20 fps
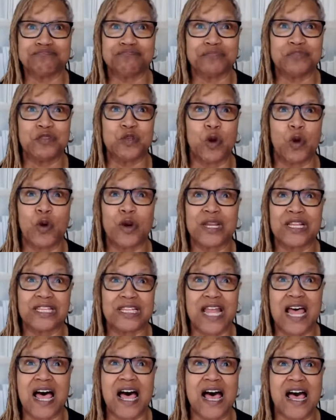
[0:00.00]
going
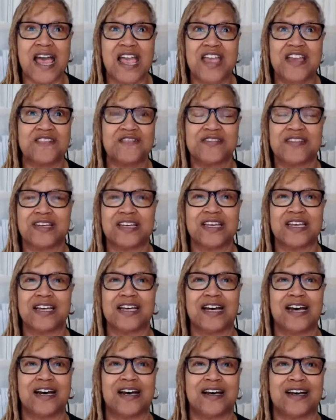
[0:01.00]
live.
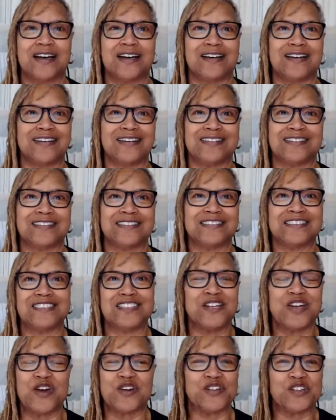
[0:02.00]

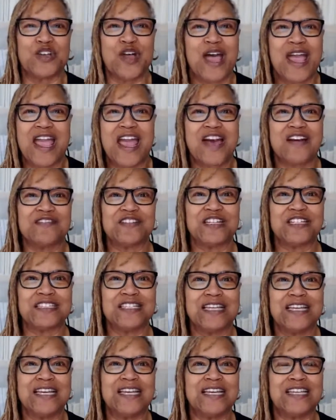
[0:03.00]
So I haven't
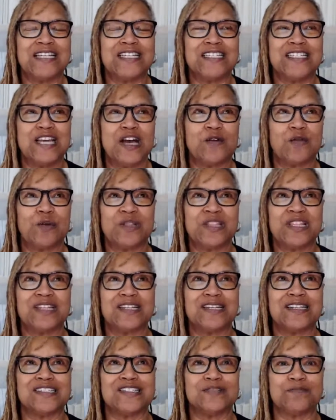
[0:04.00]
dealt with it
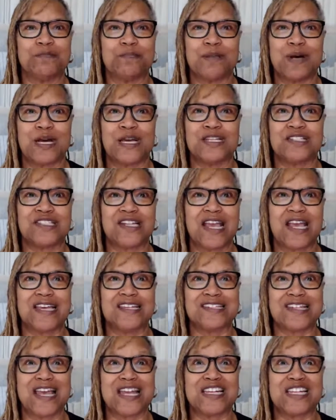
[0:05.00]
as much
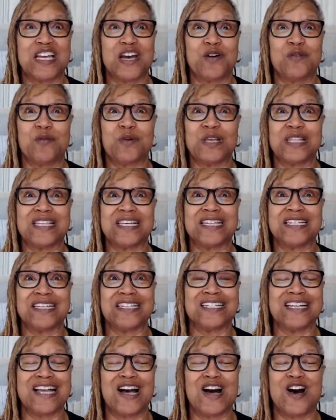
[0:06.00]
as I dealt with it
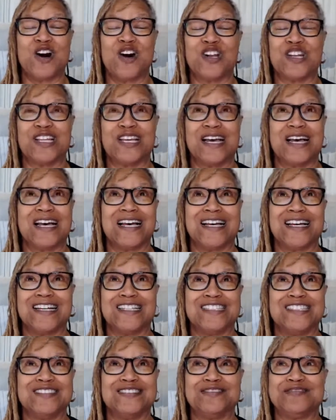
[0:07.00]
on,
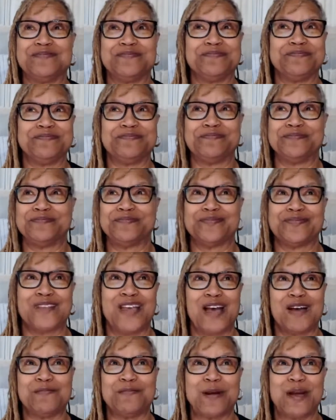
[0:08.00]

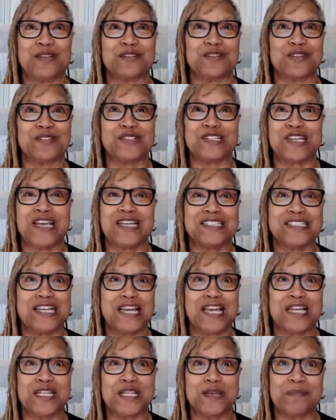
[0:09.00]
I might as well say, a
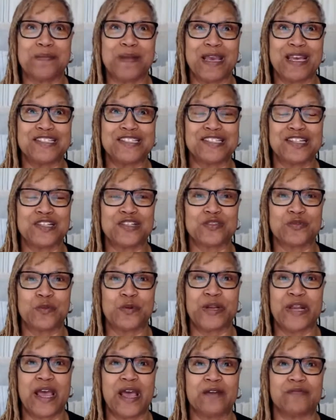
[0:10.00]
daily basis
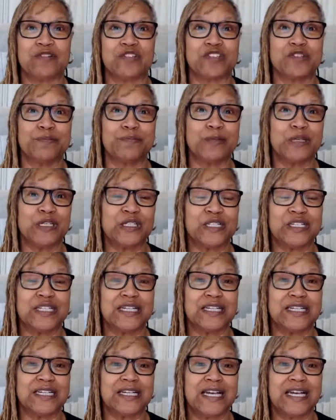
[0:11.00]
when I was
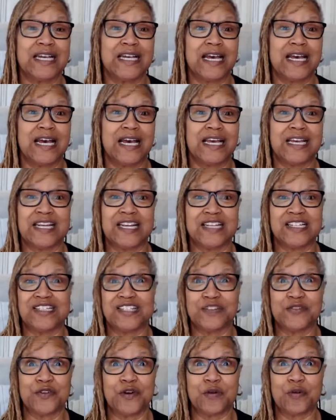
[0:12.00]
building in a
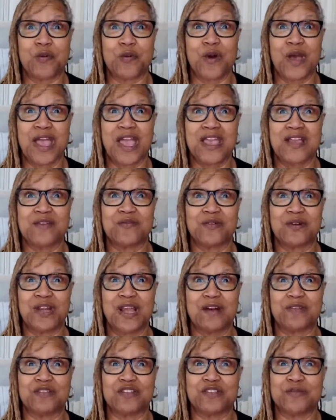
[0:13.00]
different way, when
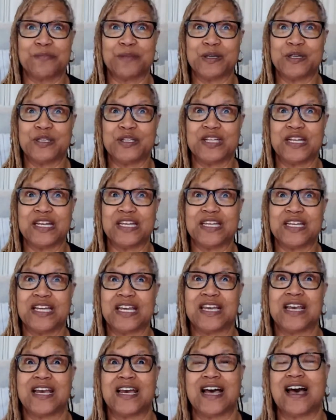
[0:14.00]
I was building
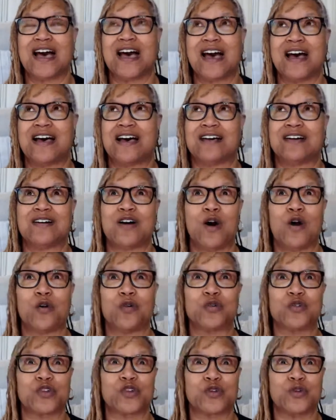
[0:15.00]

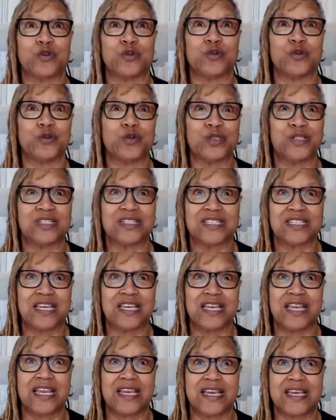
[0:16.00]
old school.
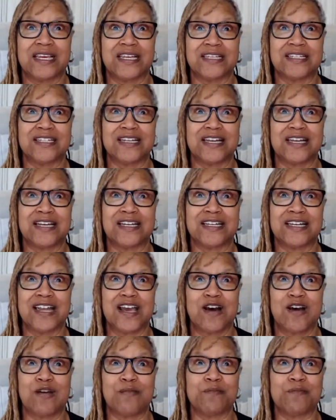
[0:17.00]
And
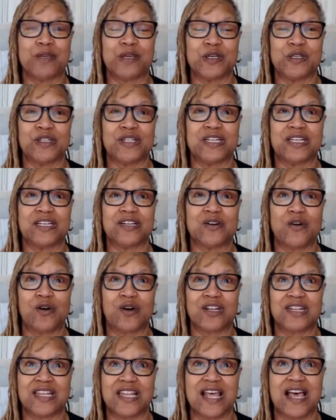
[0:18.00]
now I'm building
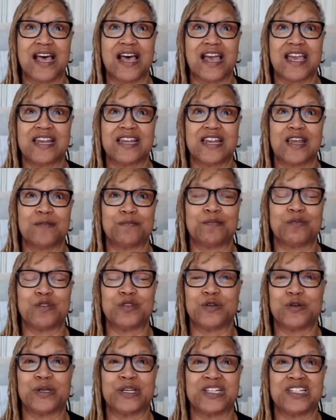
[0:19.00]
online. I'm
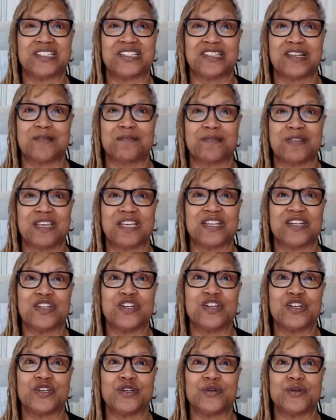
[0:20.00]
doing something
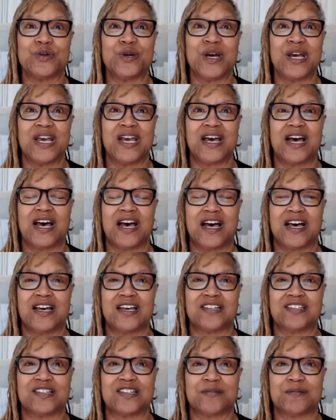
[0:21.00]
new,
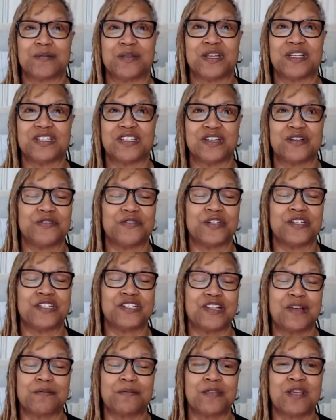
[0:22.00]
something different,
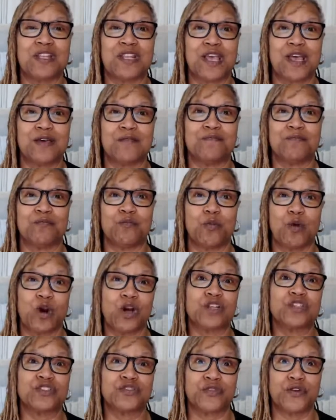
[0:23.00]
something that
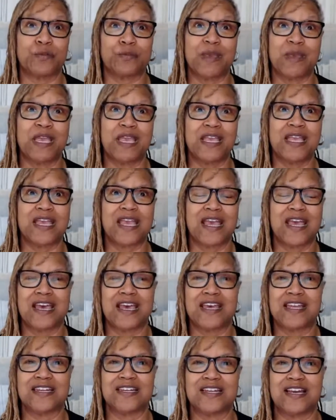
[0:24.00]
works for me
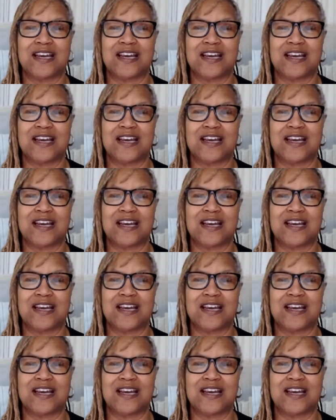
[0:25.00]
and